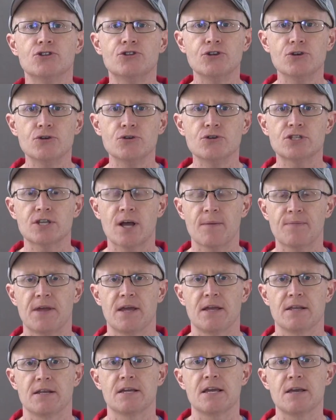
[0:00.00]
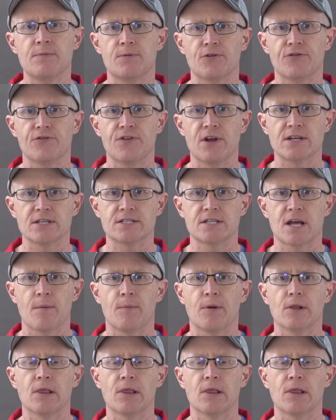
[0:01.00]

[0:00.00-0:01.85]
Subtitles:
Do something to keep your fitness up.